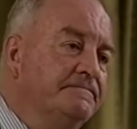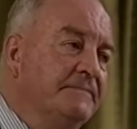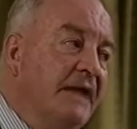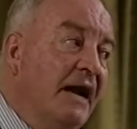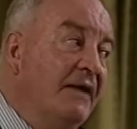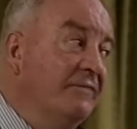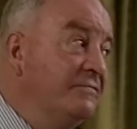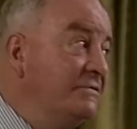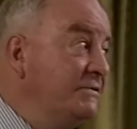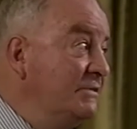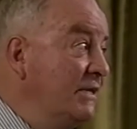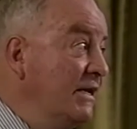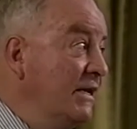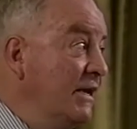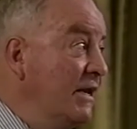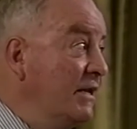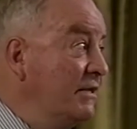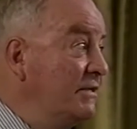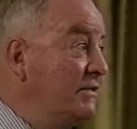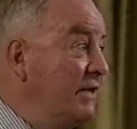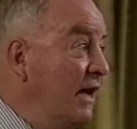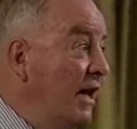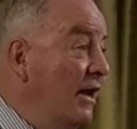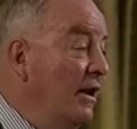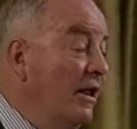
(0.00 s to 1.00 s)
I've seen
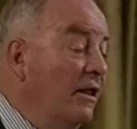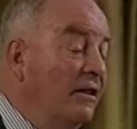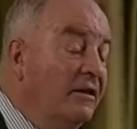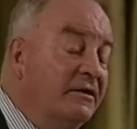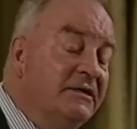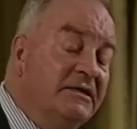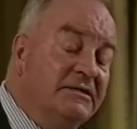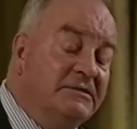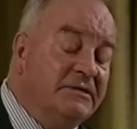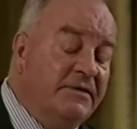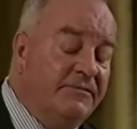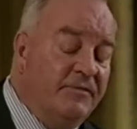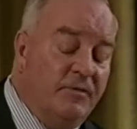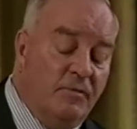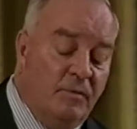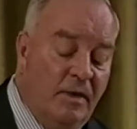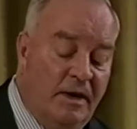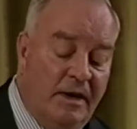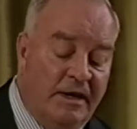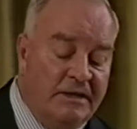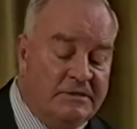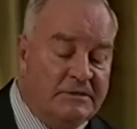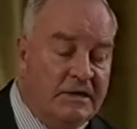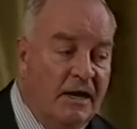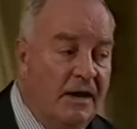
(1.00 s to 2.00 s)
it done. I'll just give you
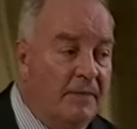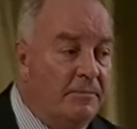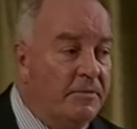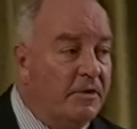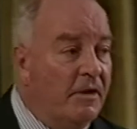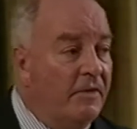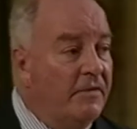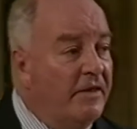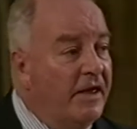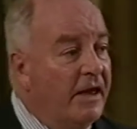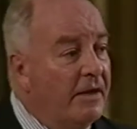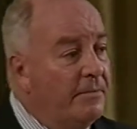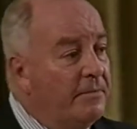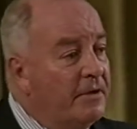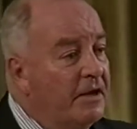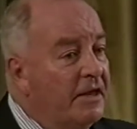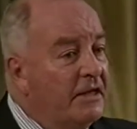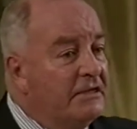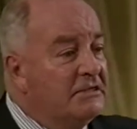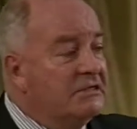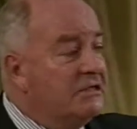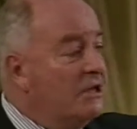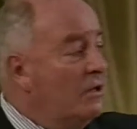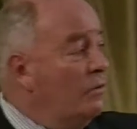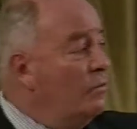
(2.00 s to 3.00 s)
one example on the Eyre
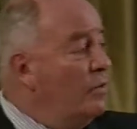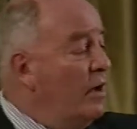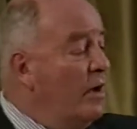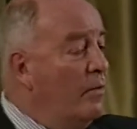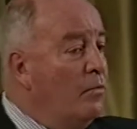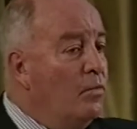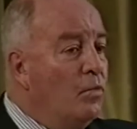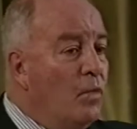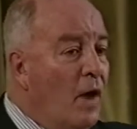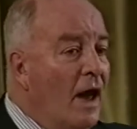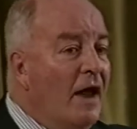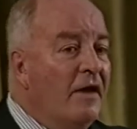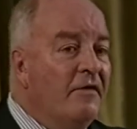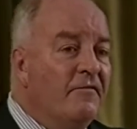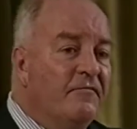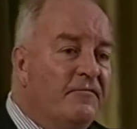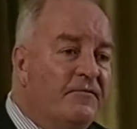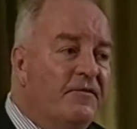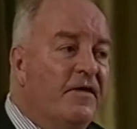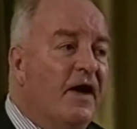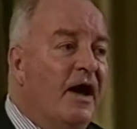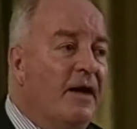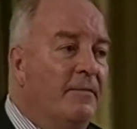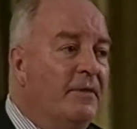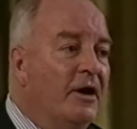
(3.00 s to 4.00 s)
Peninsula where one
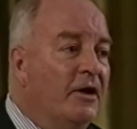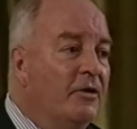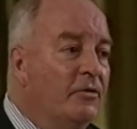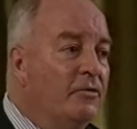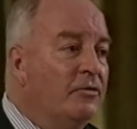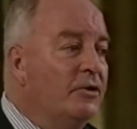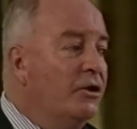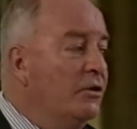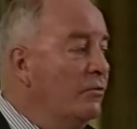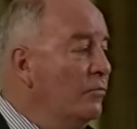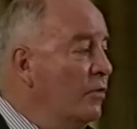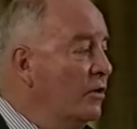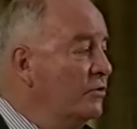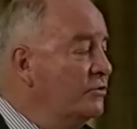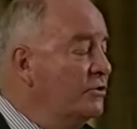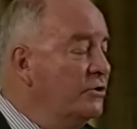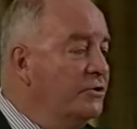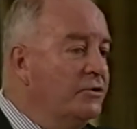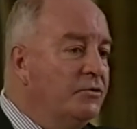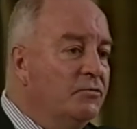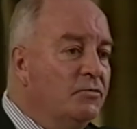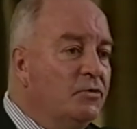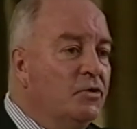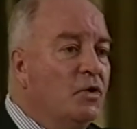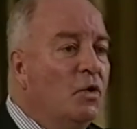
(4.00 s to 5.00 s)
farmer who knew what to
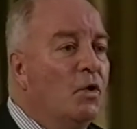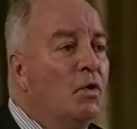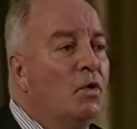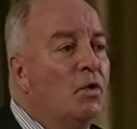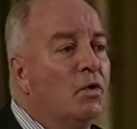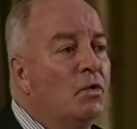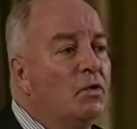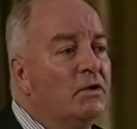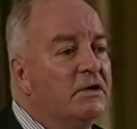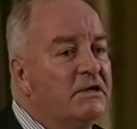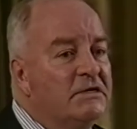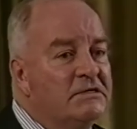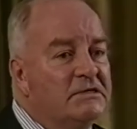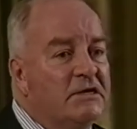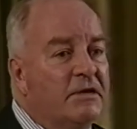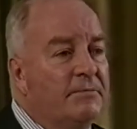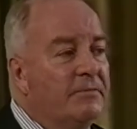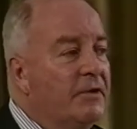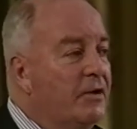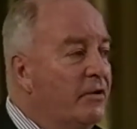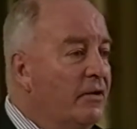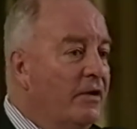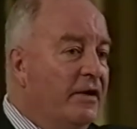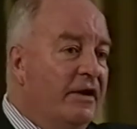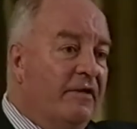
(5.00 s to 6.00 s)
do called his
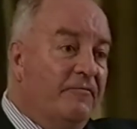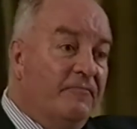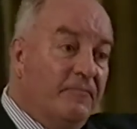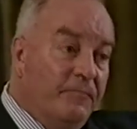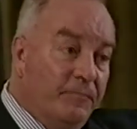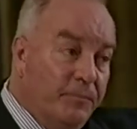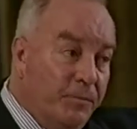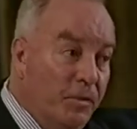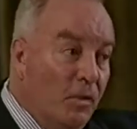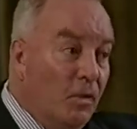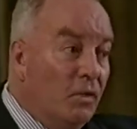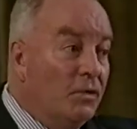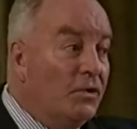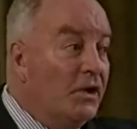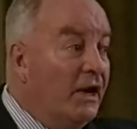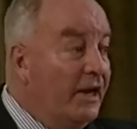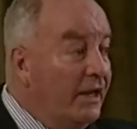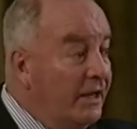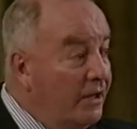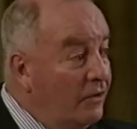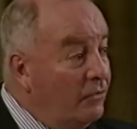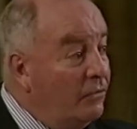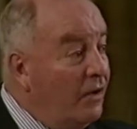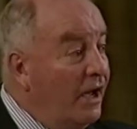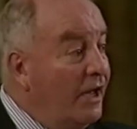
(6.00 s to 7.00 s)
community from Port
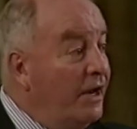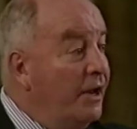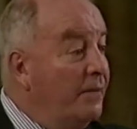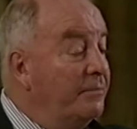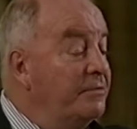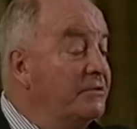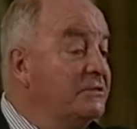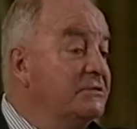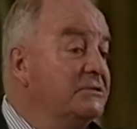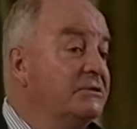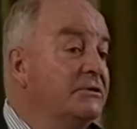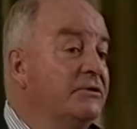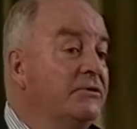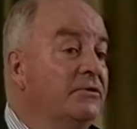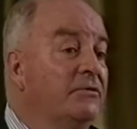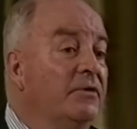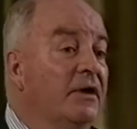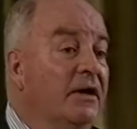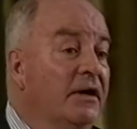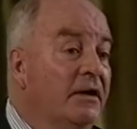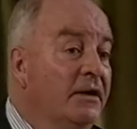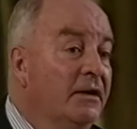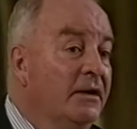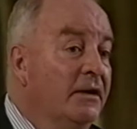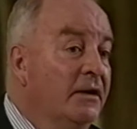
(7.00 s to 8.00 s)
Lincoln right up to Zaduna.